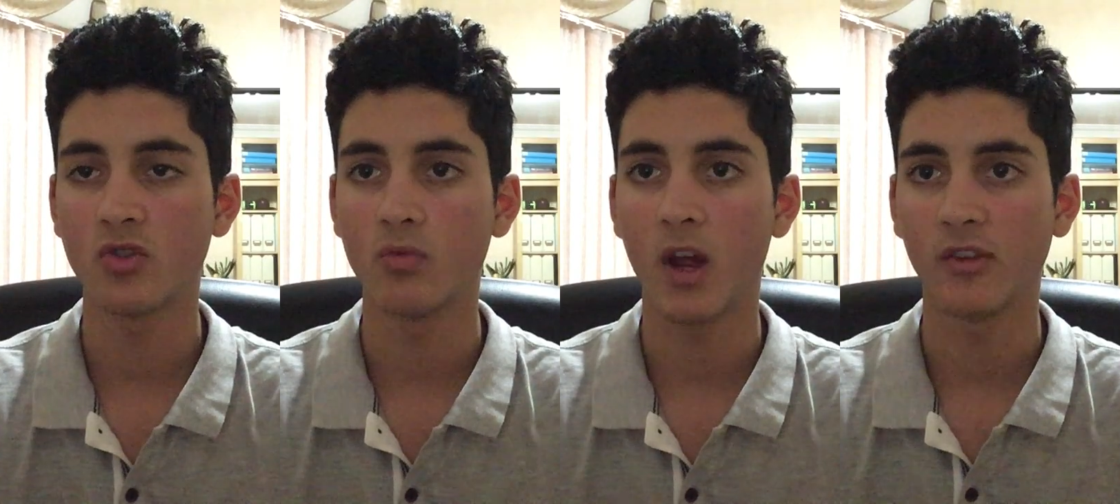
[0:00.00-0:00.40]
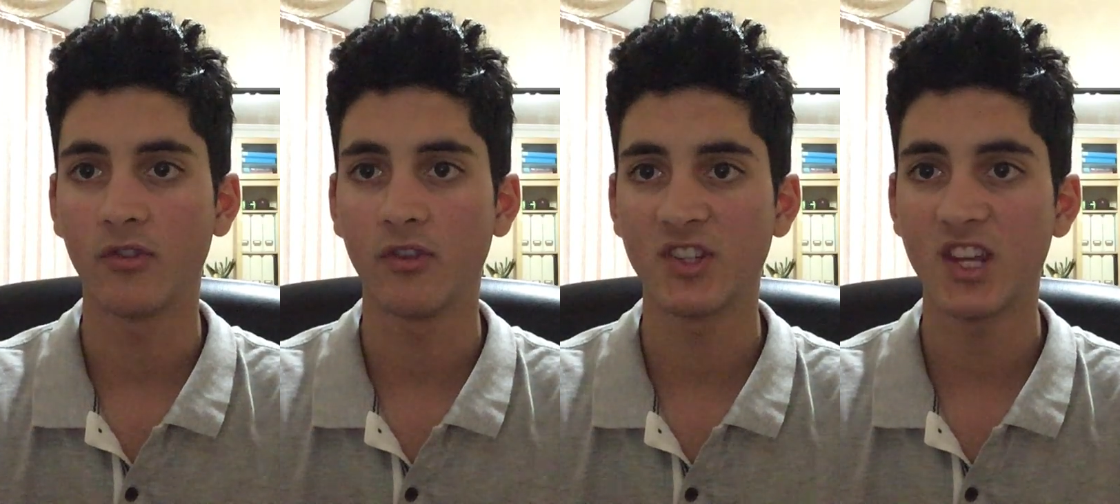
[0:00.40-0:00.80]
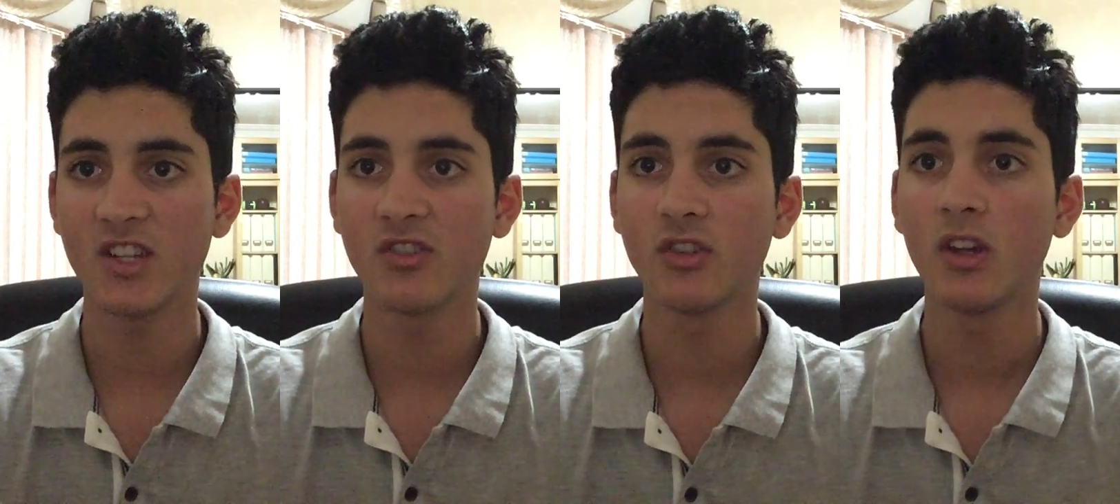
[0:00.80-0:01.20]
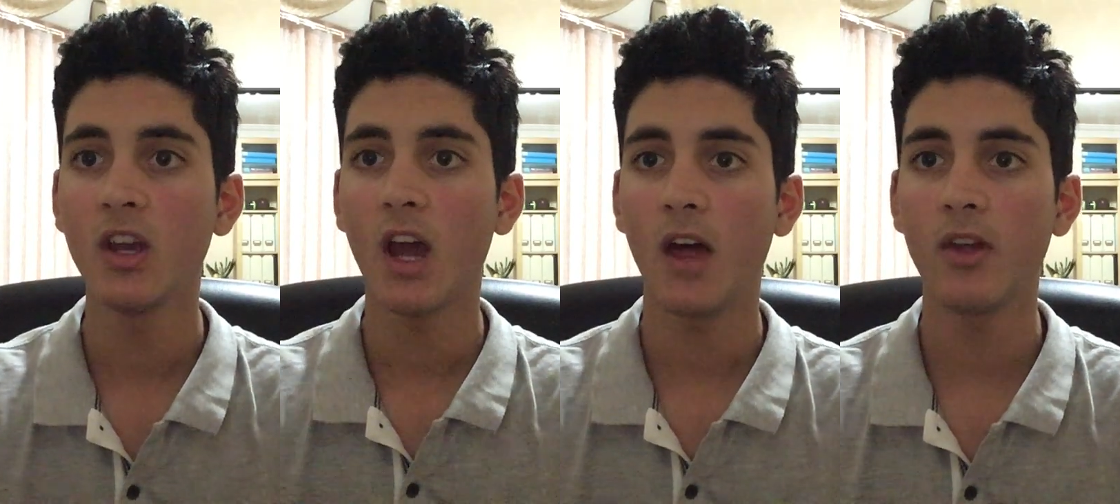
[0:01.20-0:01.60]
two rounds of the season.
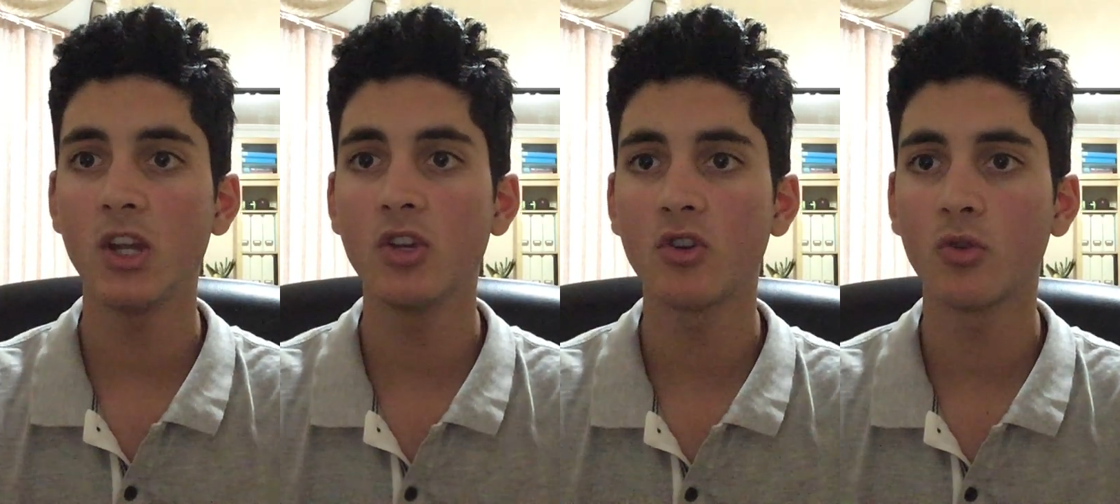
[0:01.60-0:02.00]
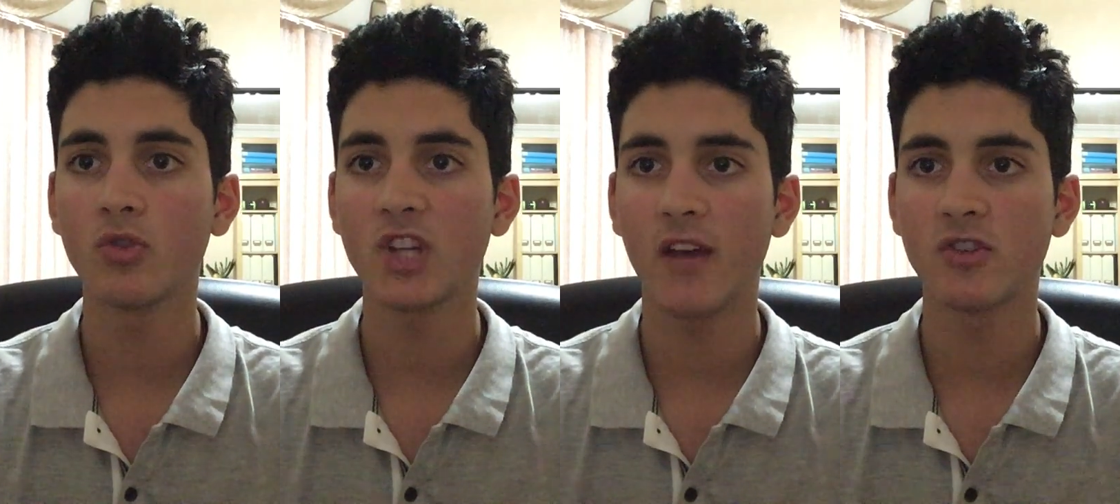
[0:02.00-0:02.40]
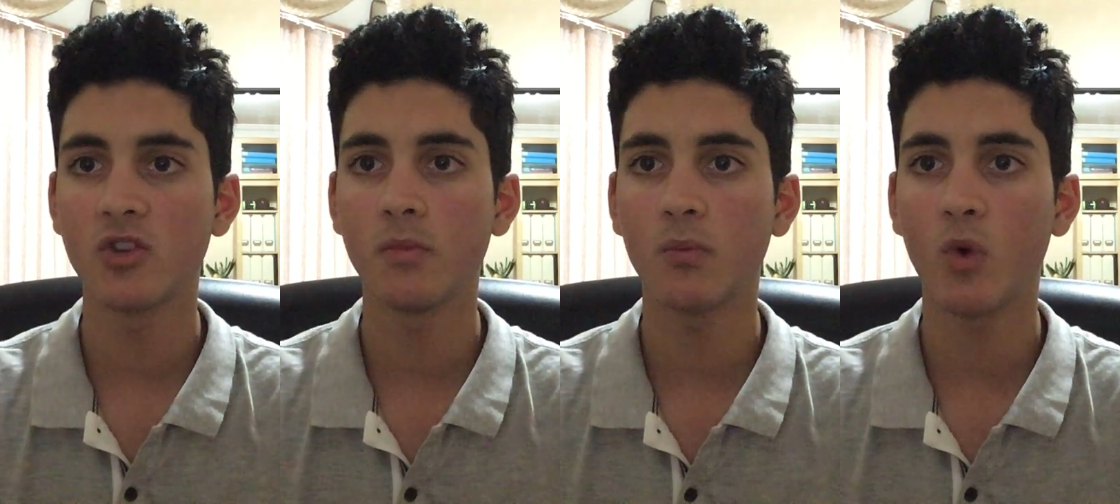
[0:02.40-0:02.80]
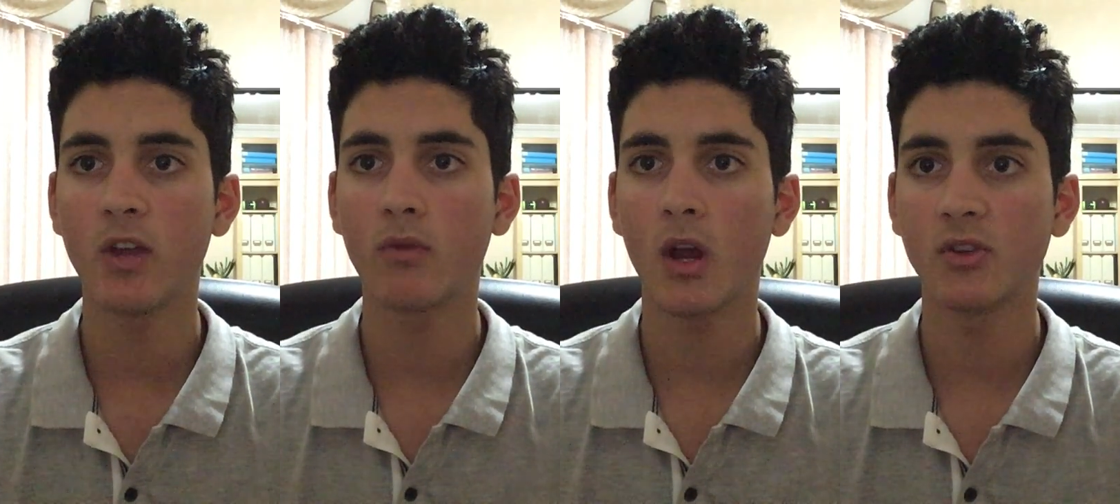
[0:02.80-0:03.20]
And then you could also have two
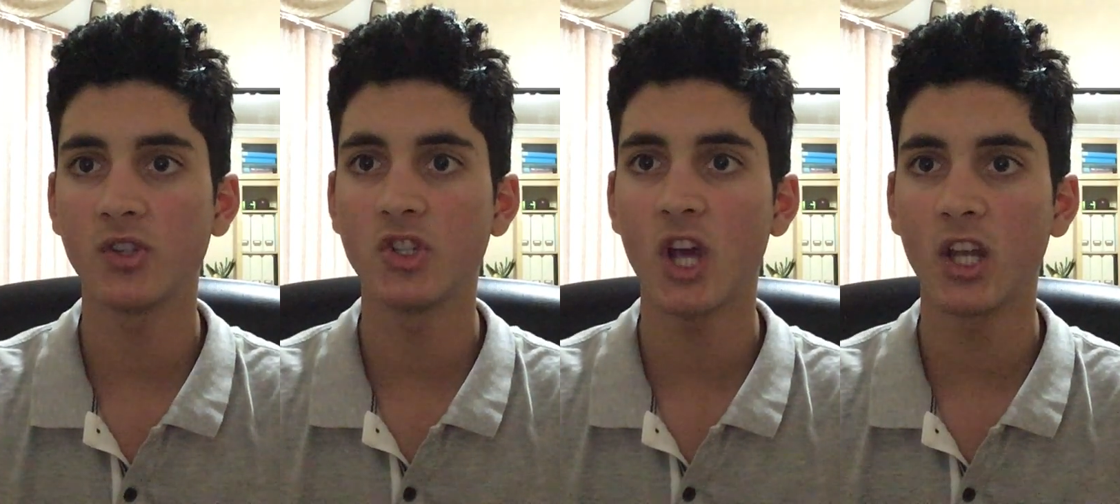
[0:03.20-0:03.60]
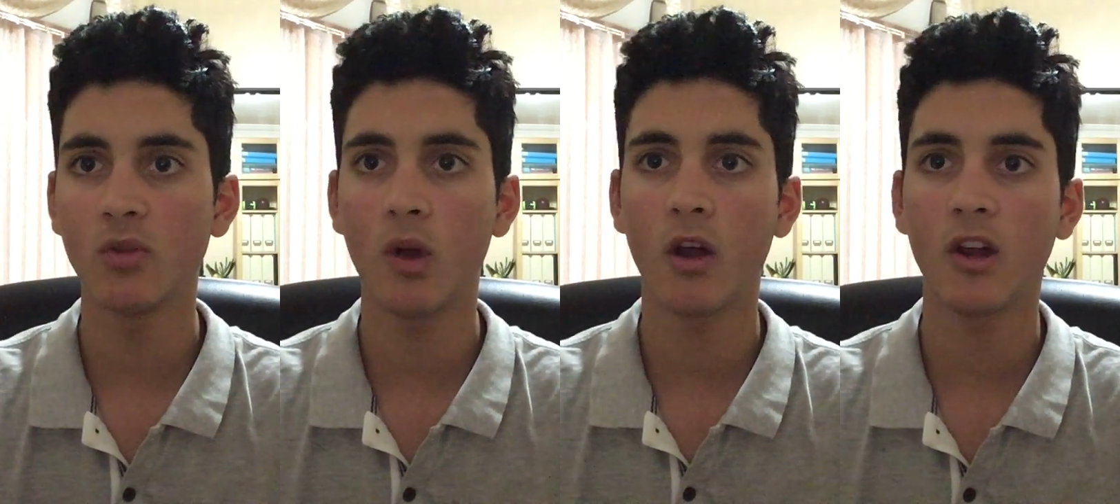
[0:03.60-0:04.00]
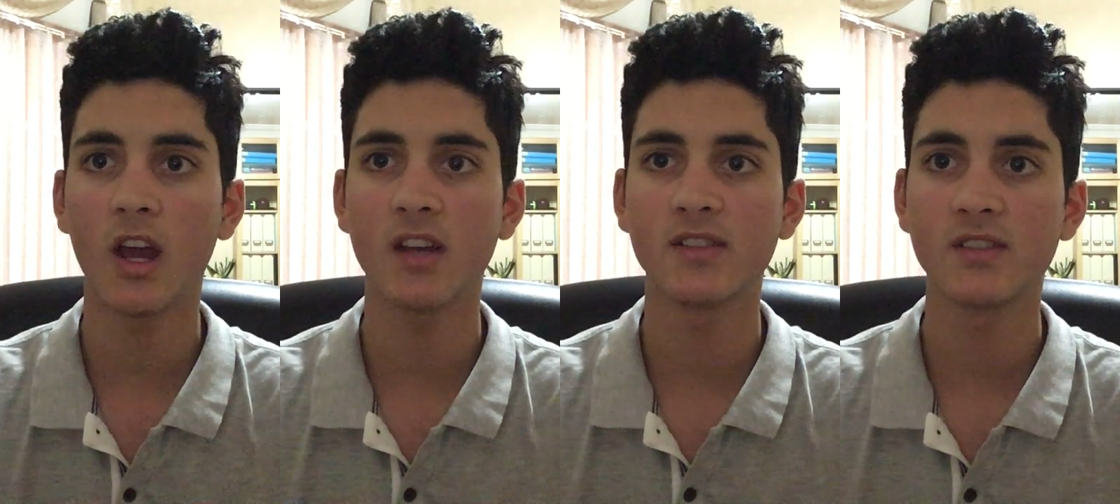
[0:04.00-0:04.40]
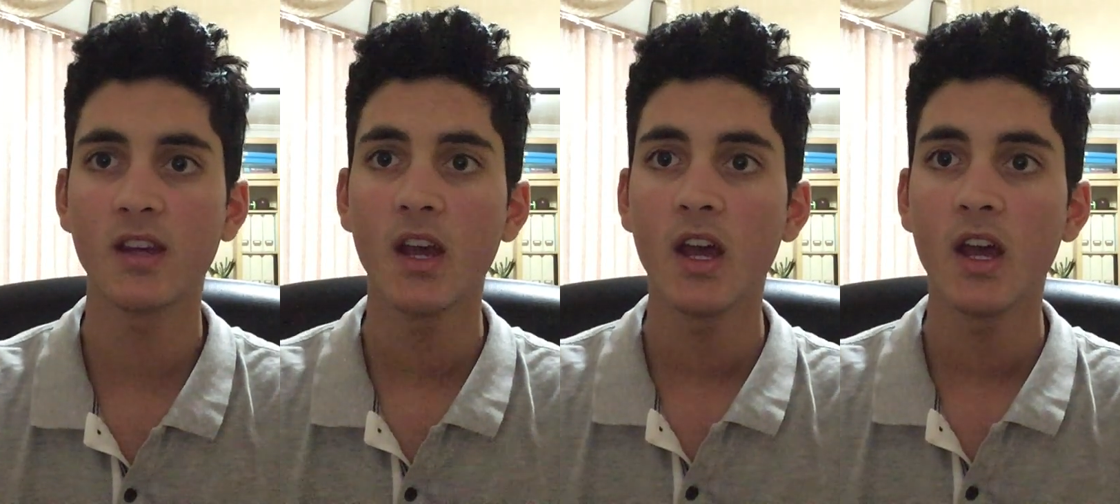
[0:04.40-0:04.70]
midweek rounds in January, as